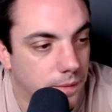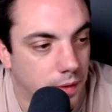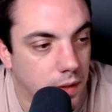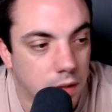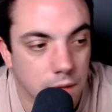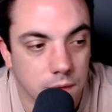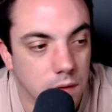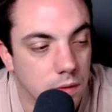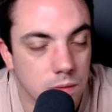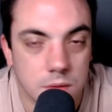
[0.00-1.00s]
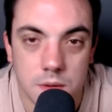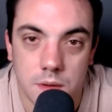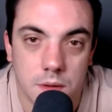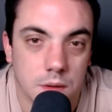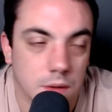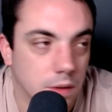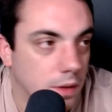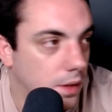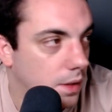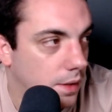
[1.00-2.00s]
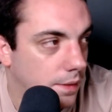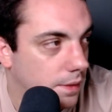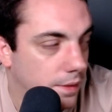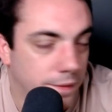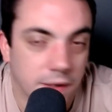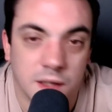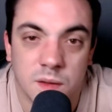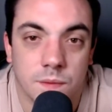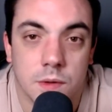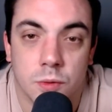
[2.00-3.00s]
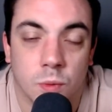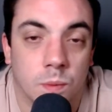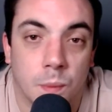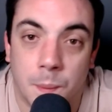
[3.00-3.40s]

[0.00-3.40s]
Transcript: he could have used individual